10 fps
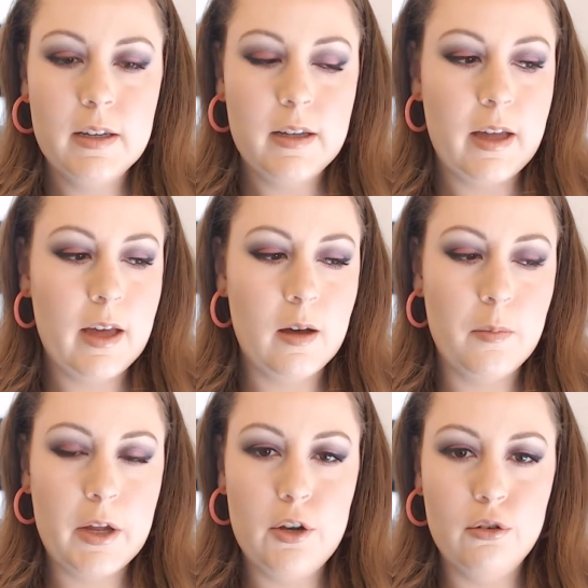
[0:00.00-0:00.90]

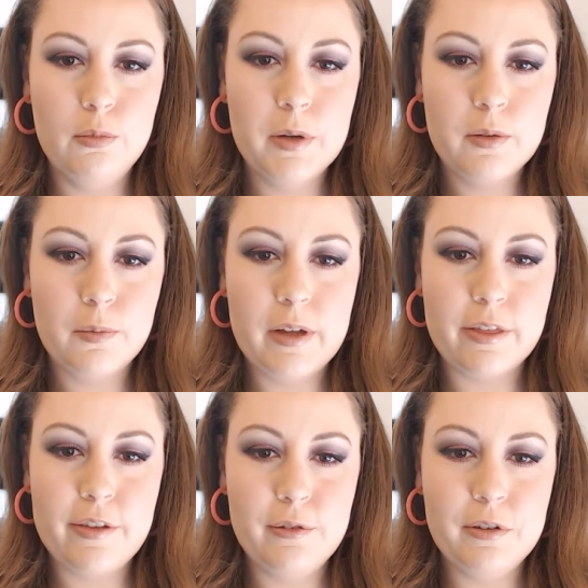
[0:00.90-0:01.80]
am a noob
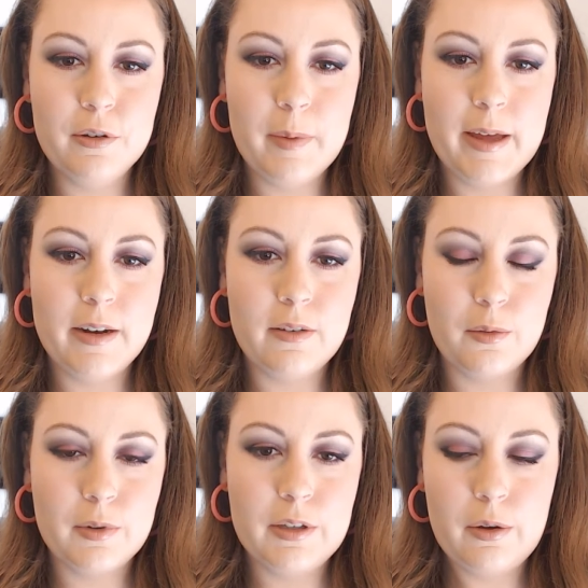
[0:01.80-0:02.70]
with YouTube and
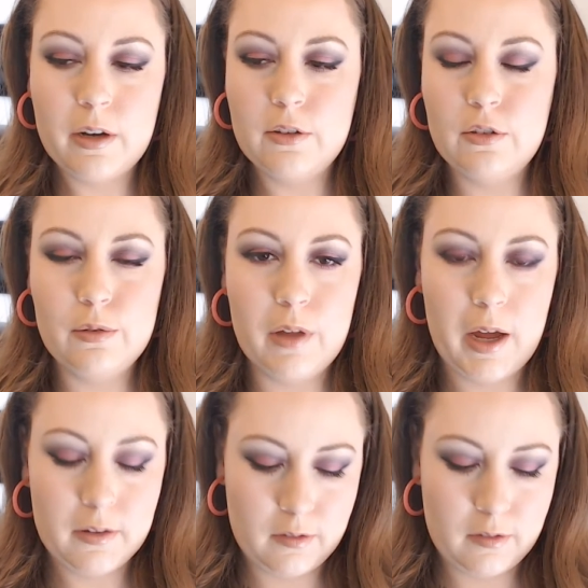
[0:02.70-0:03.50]
don't really know how to do that.